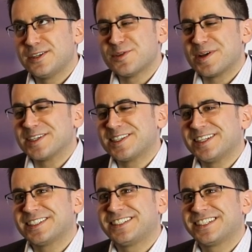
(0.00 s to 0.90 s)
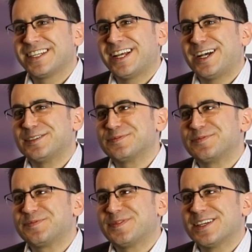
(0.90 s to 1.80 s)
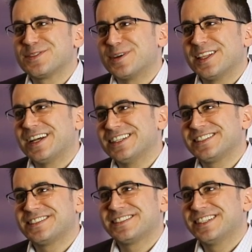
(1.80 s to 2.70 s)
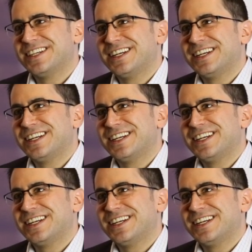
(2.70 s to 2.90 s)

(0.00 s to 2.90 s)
no pun intended, as well as